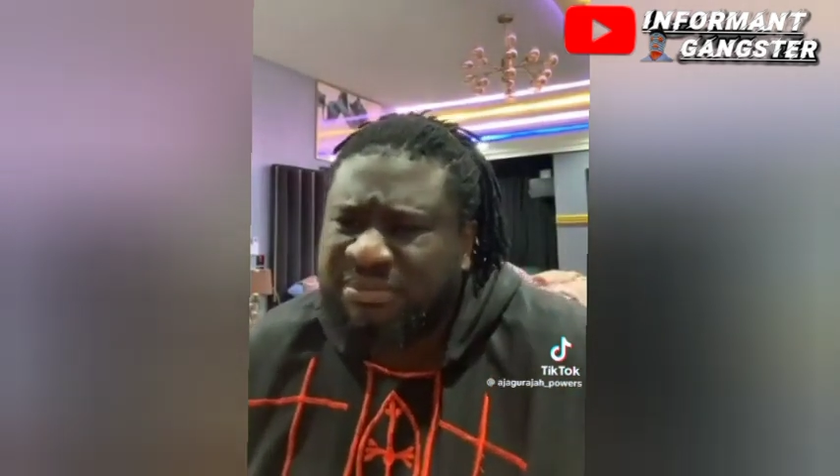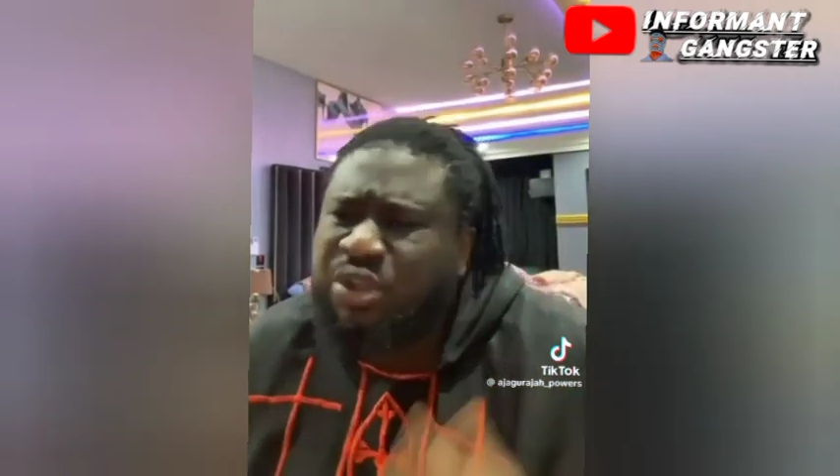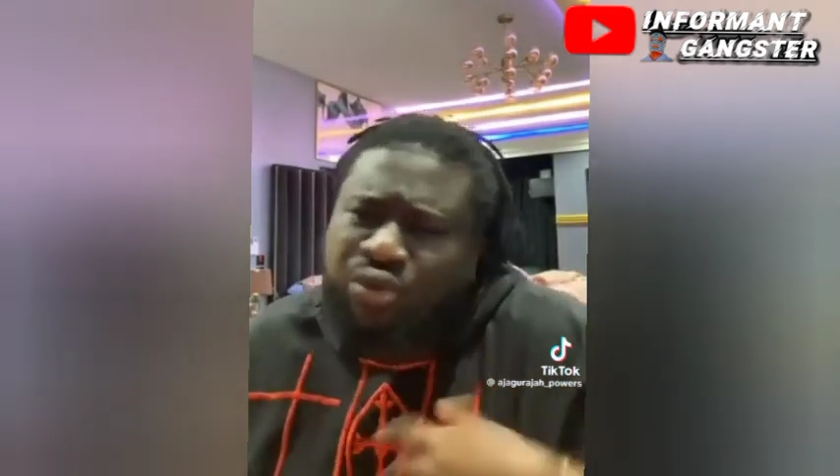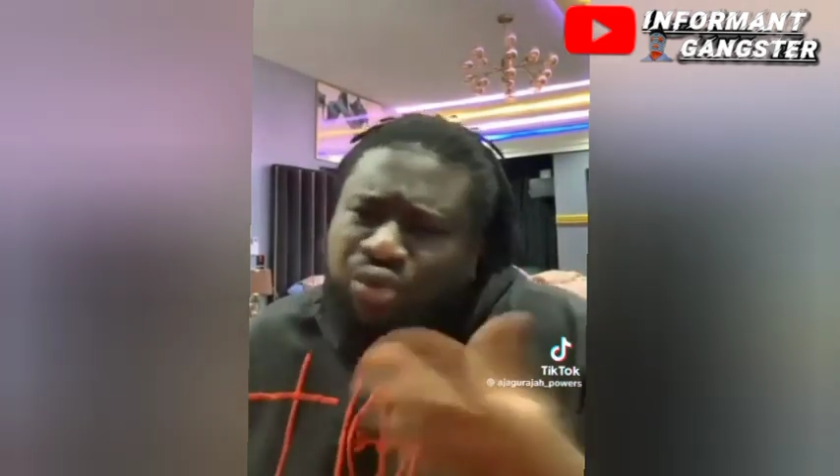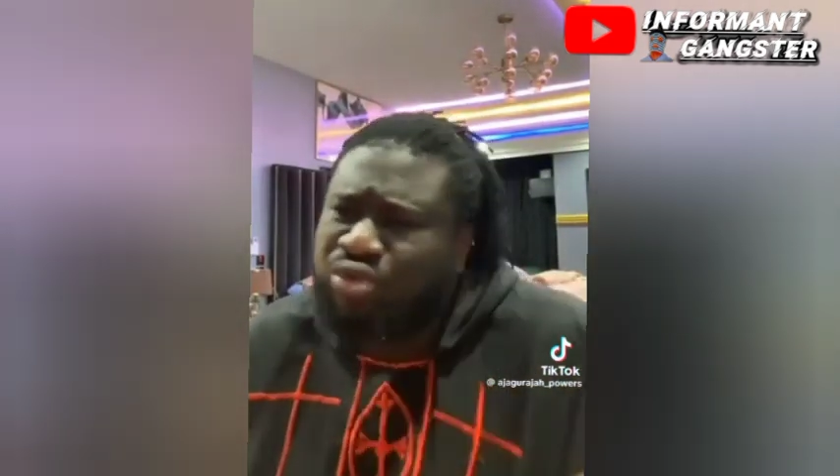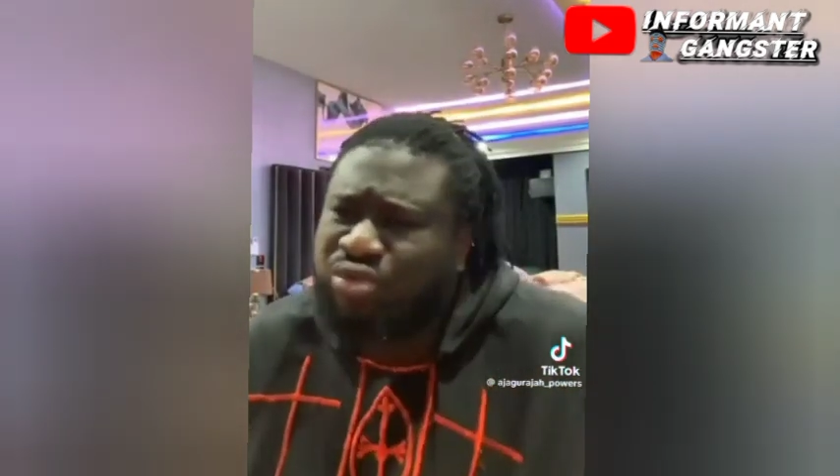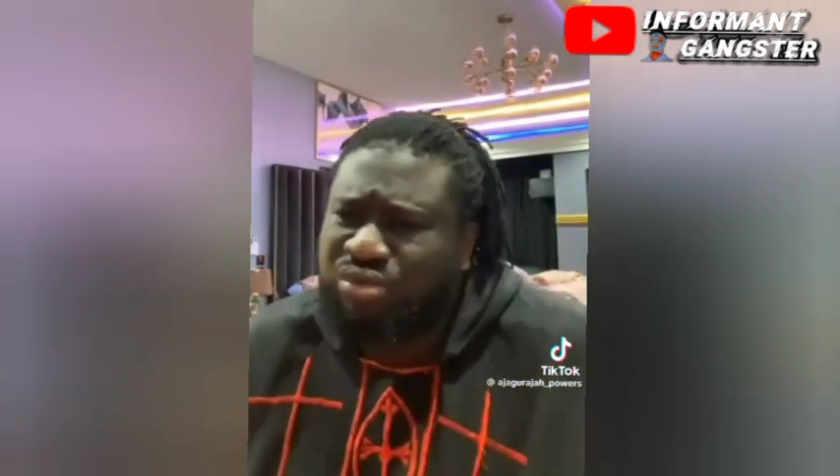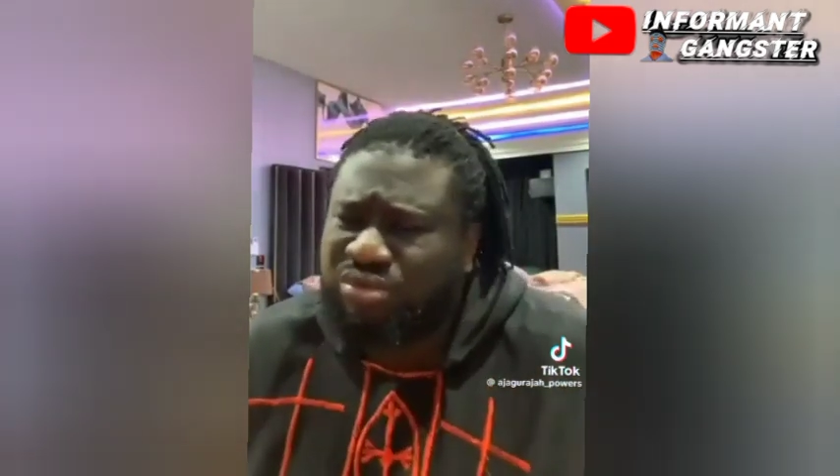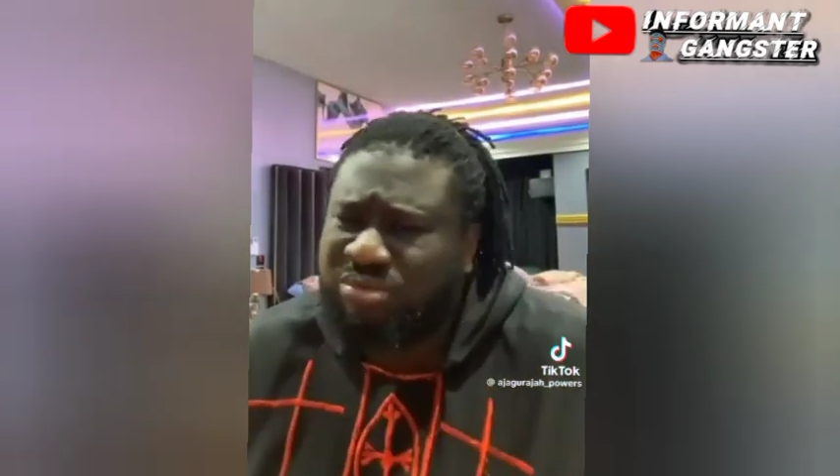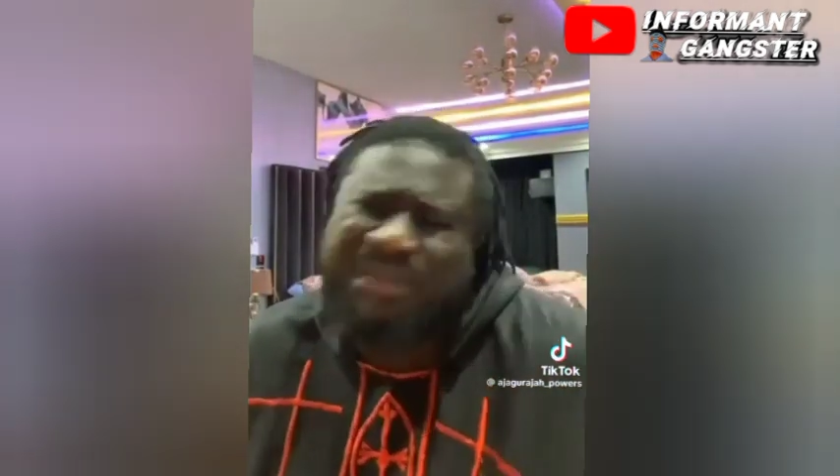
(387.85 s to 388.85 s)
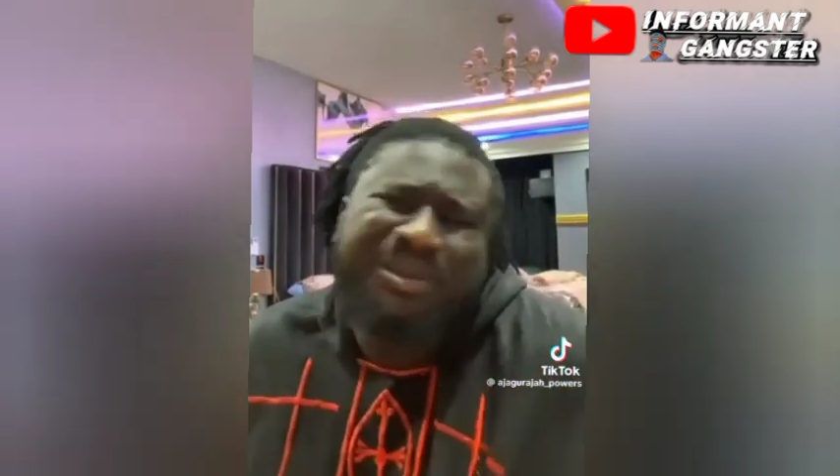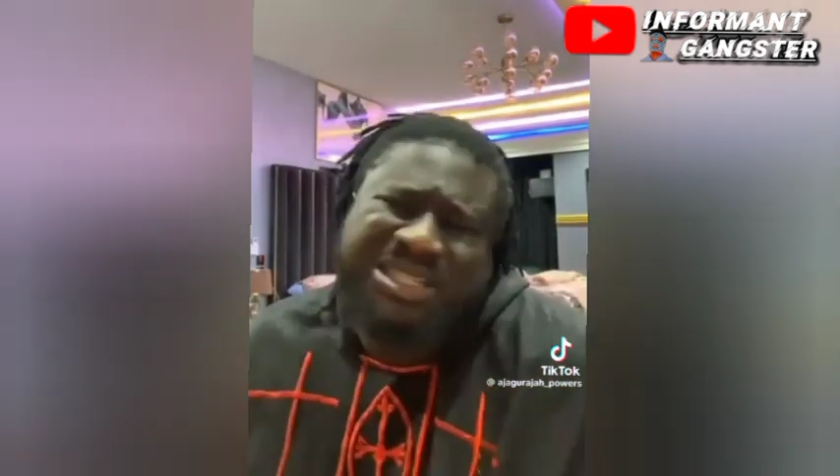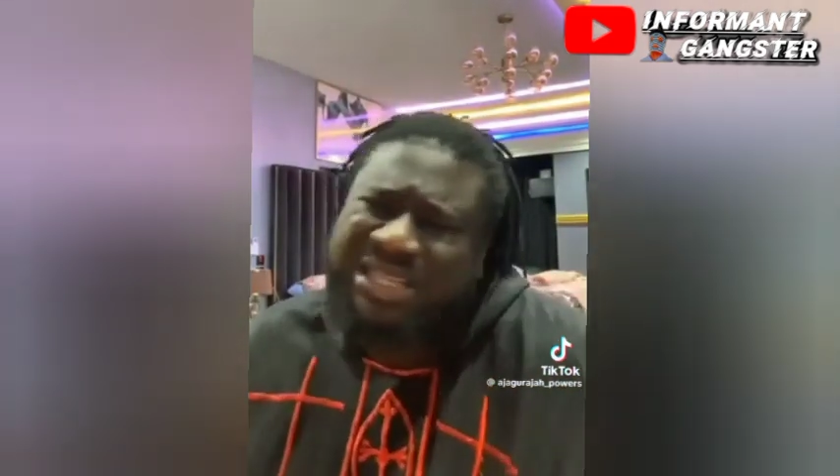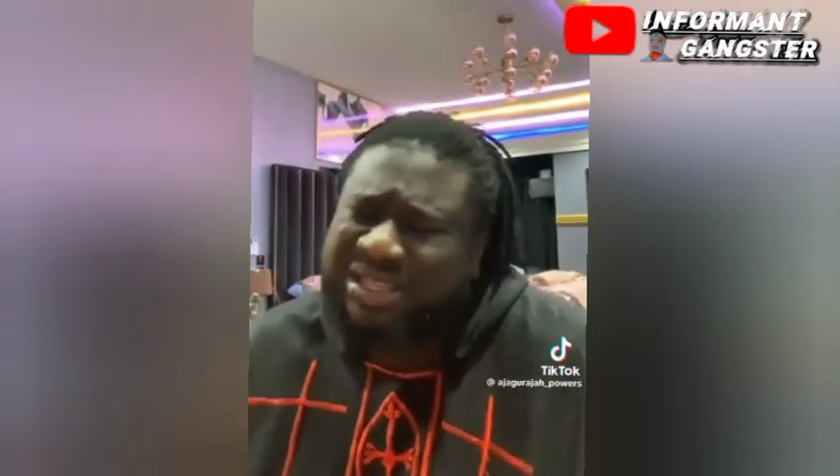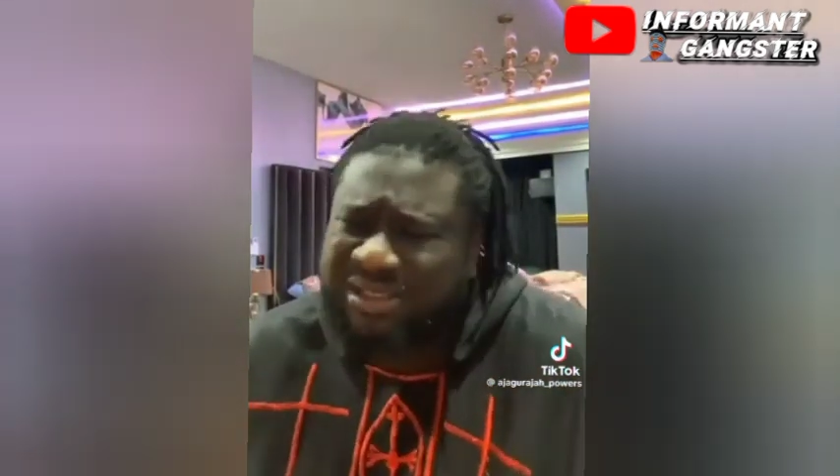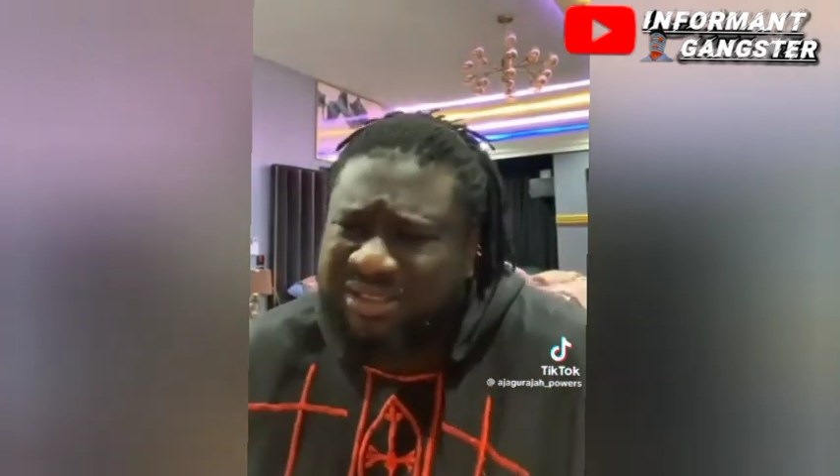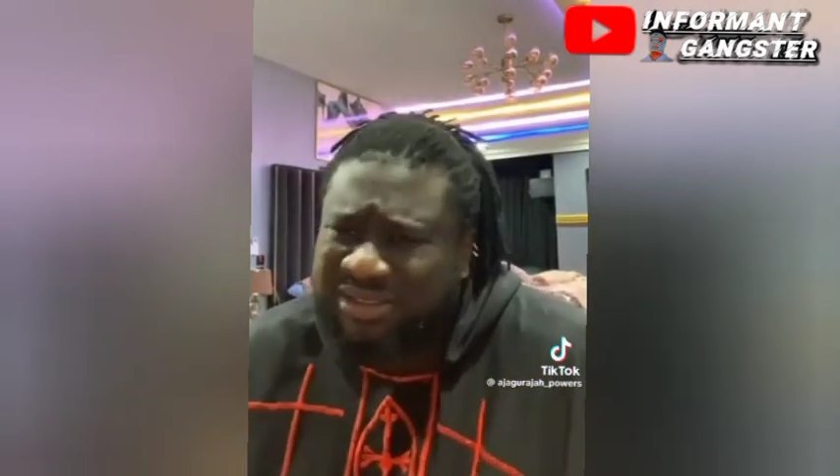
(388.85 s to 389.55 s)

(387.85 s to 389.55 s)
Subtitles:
Me, you should. The betcher?